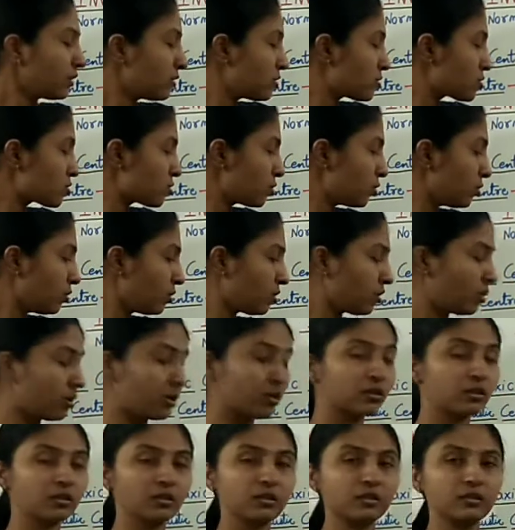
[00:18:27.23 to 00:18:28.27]
So,
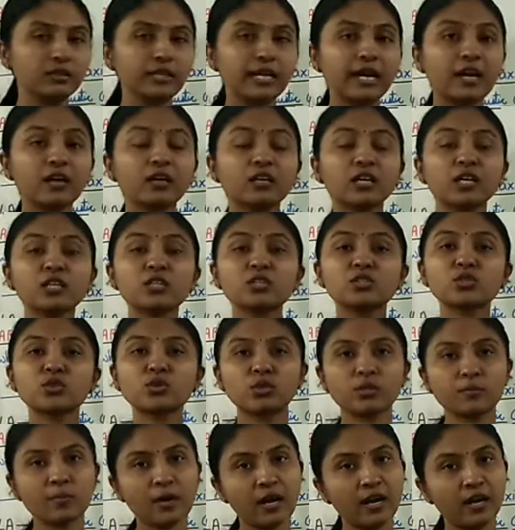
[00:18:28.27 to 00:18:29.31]
or they are
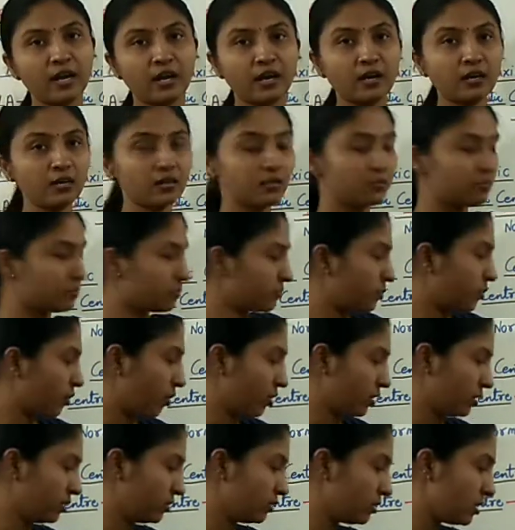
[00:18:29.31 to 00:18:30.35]
controlled by our
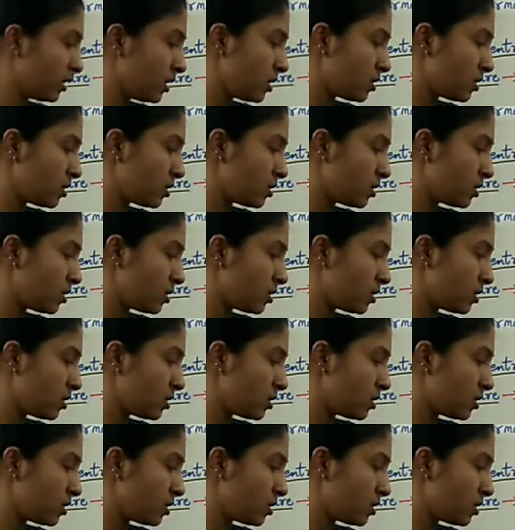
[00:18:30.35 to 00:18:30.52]
body.